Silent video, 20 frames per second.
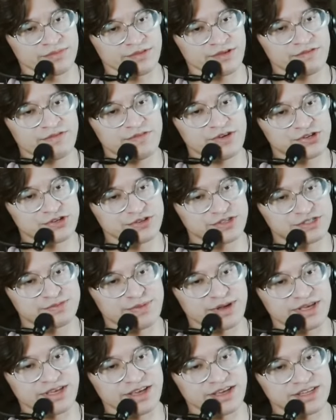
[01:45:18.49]
visually
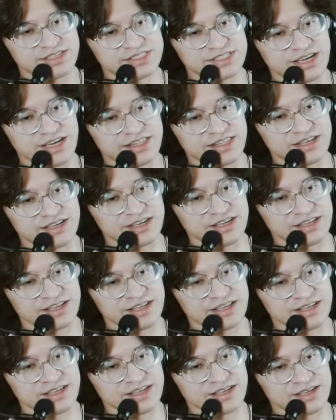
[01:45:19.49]
speaking, it's like the...
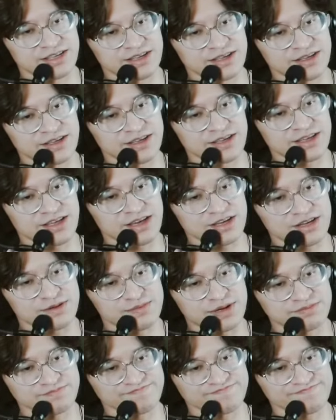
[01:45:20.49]
come on.